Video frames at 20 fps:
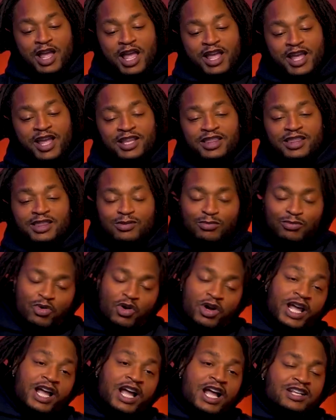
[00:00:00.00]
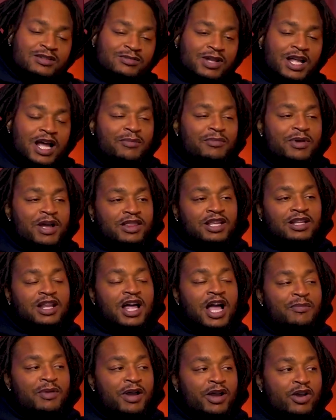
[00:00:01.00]
And, boy, they got some linebacker. The
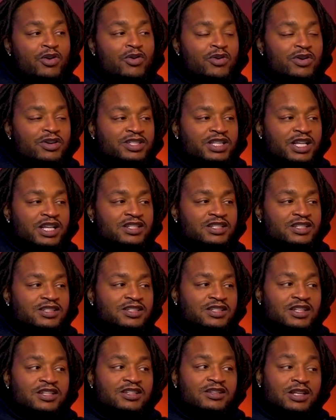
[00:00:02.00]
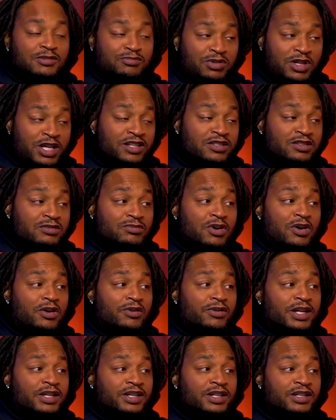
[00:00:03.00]
linebacker core in Texas is playing some ball
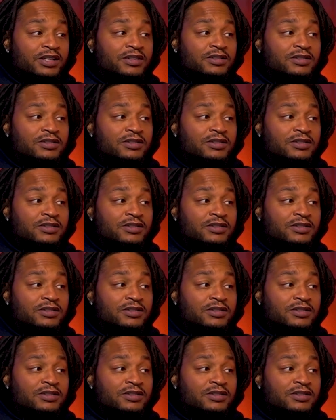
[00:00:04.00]
right now.